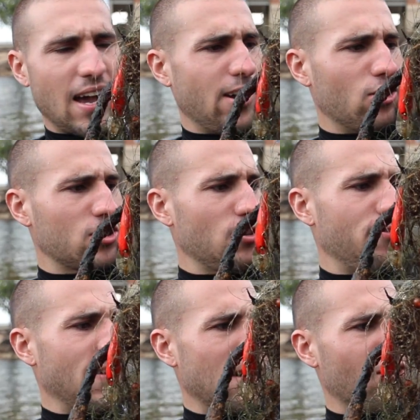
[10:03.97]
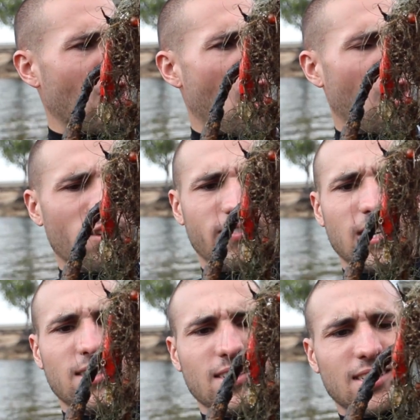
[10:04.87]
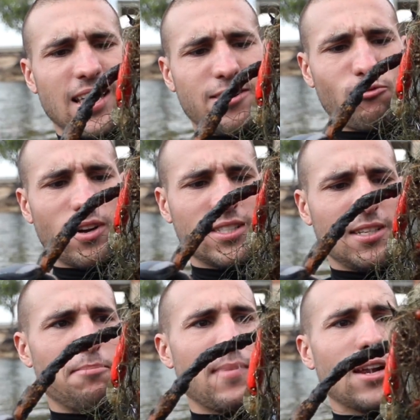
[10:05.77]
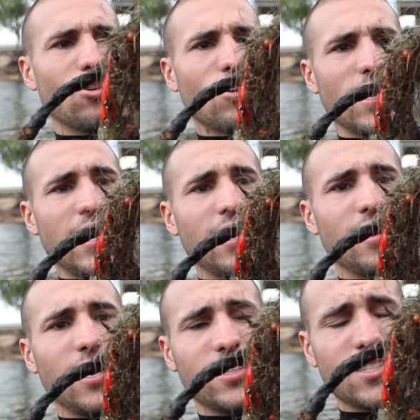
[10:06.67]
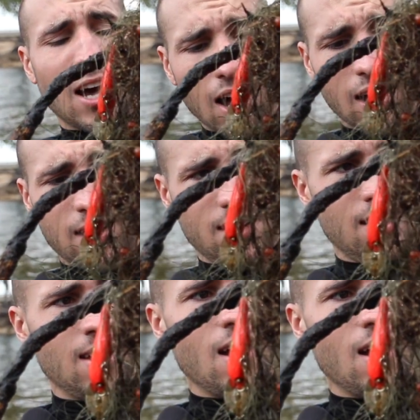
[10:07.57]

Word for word: I also found all of this. This is like rusted metal and a ton